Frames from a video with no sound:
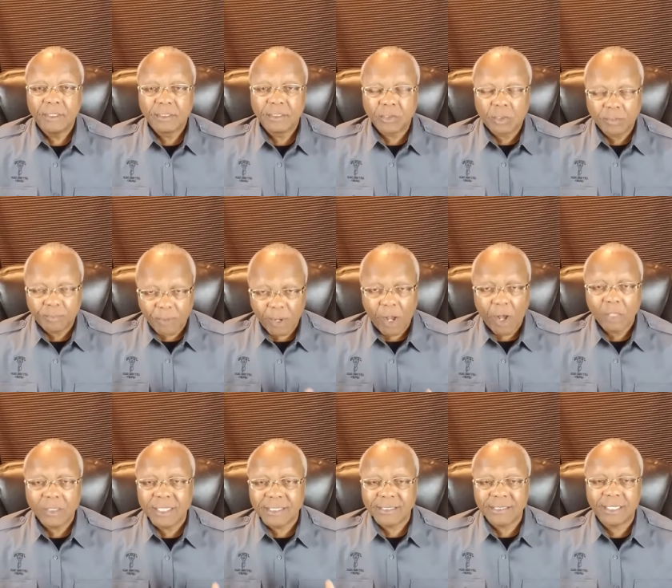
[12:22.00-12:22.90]
So
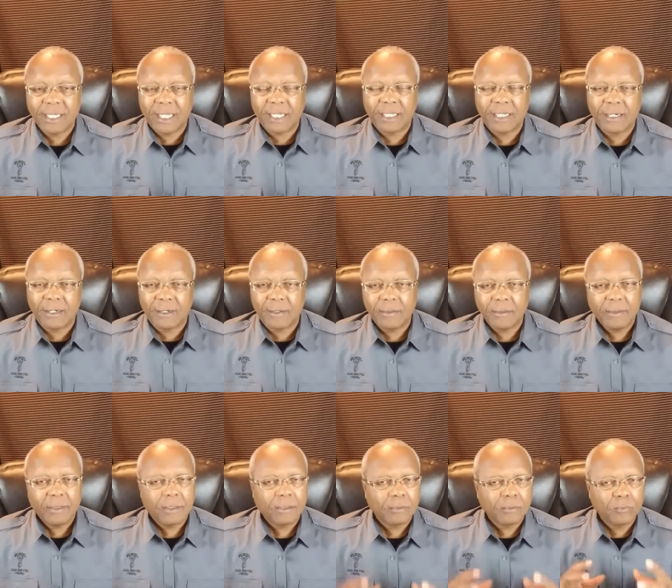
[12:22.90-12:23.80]
Paul is saying here,
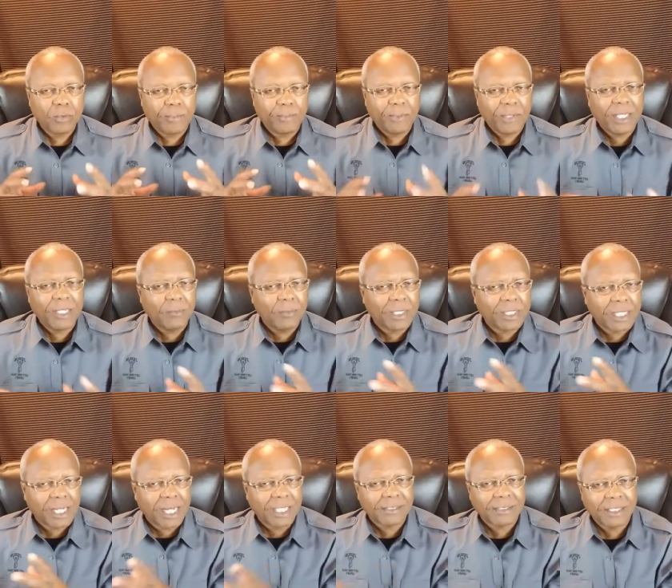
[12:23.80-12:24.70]
repeating what
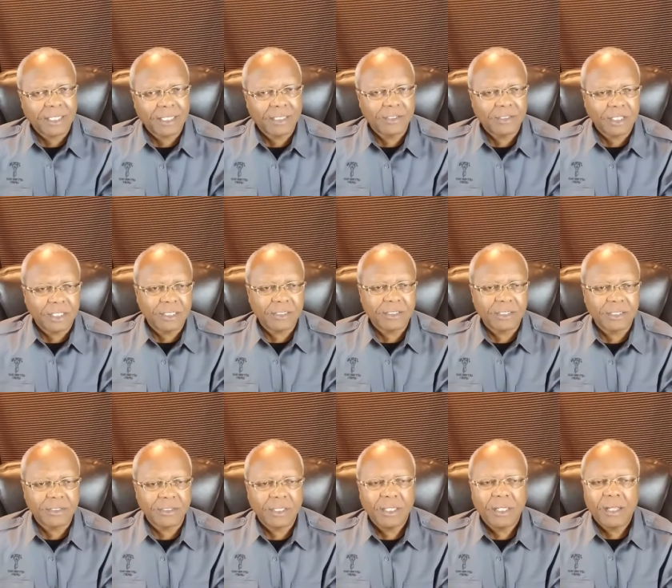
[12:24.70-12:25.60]
God said in
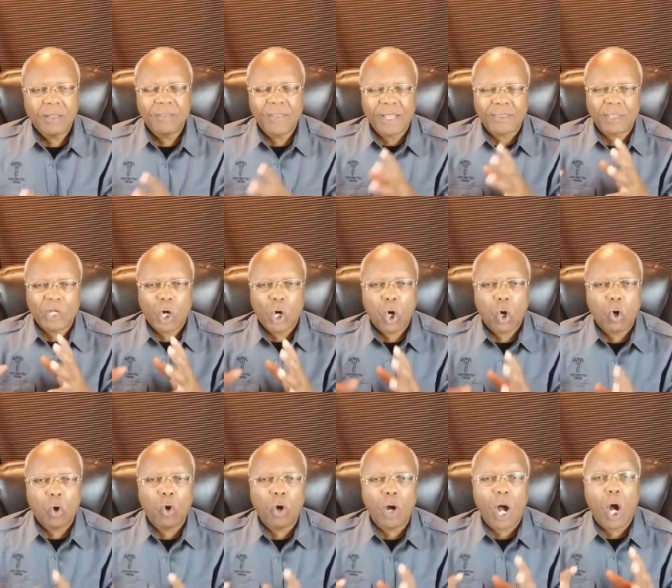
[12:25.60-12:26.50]
Genesis, that the
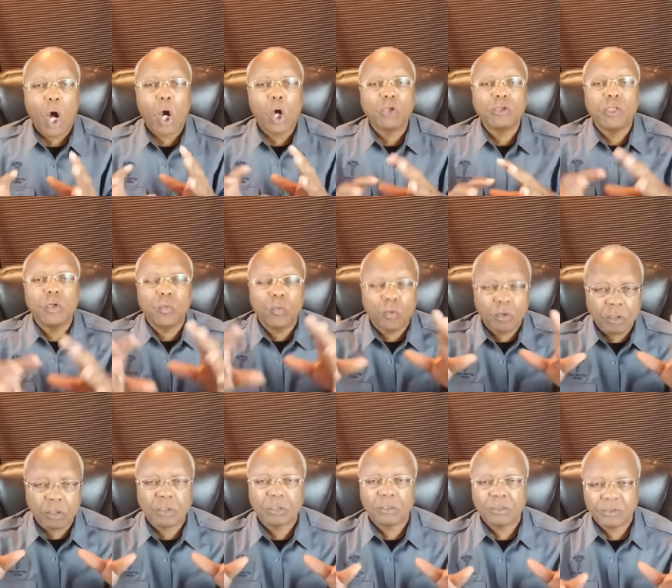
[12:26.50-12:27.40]
whole, all the
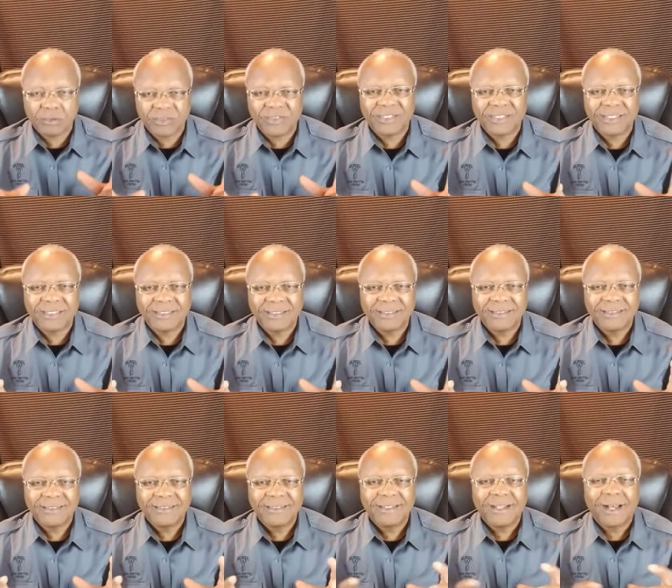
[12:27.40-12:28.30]
worlds
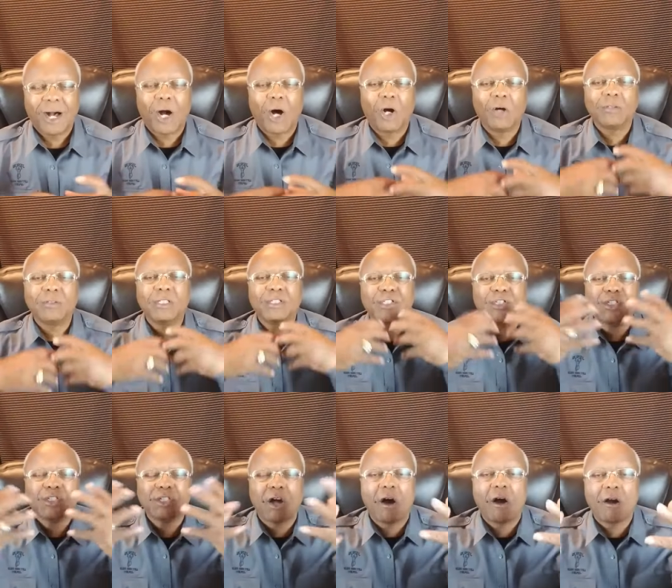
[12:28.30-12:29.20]
all the
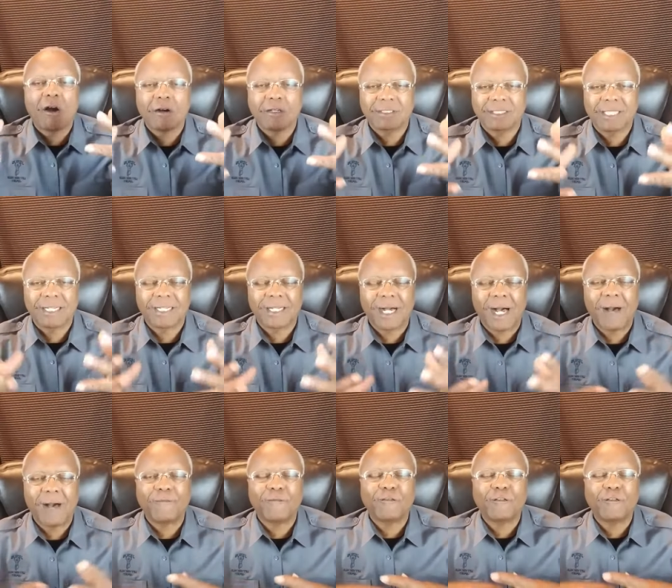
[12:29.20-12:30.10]
stars that
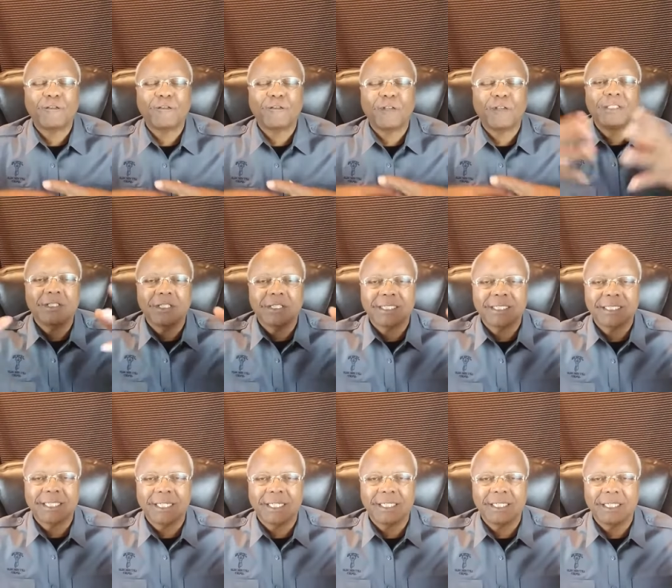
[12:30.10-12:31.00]
God flung into,
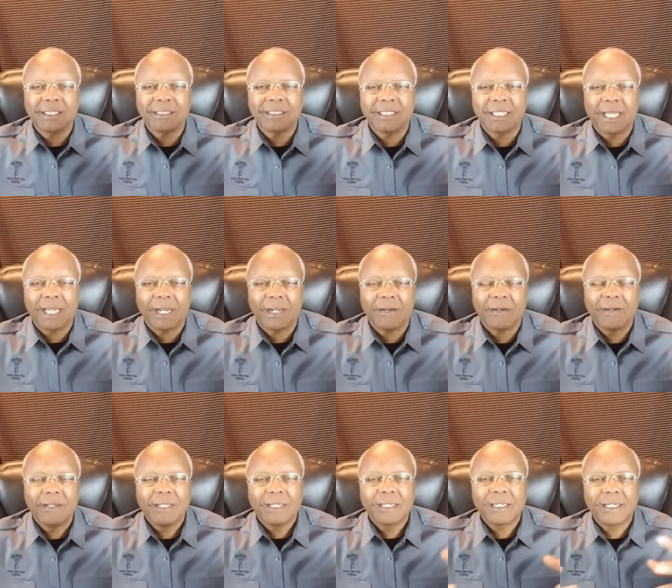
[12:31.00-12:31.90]
in, into the air,
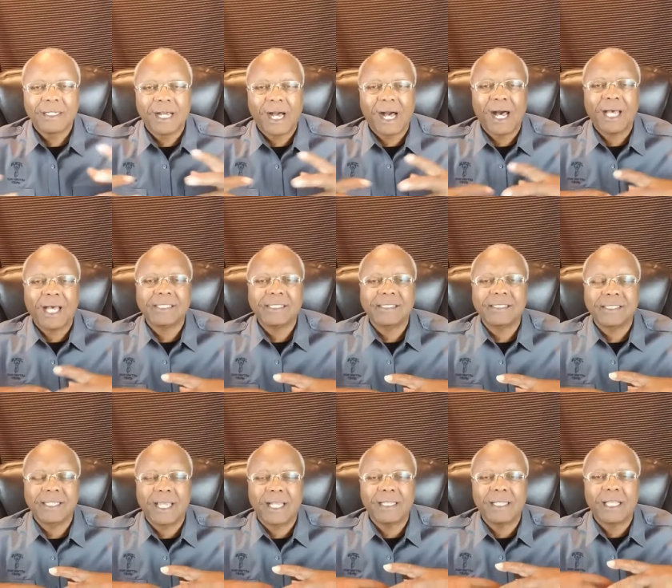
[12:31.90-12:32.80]
God
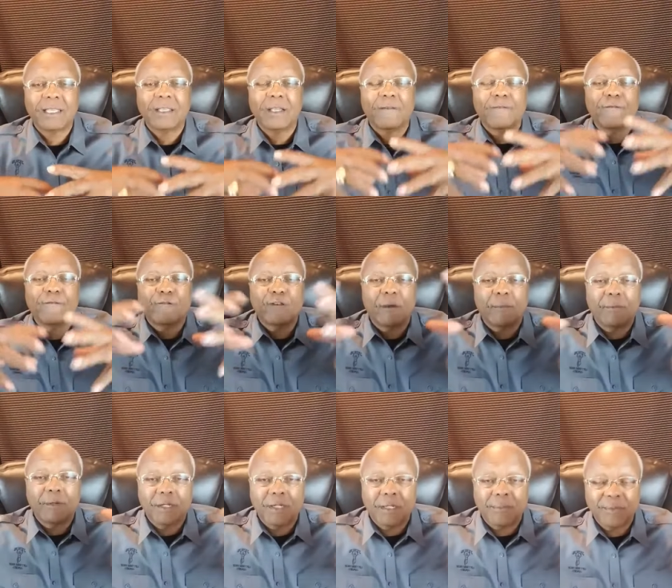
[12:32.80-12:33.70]
said, let the
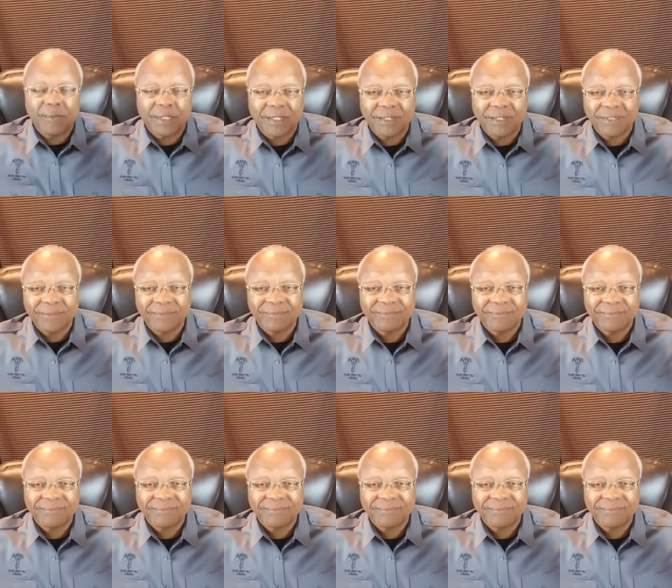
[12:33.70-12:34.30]
firmament appear.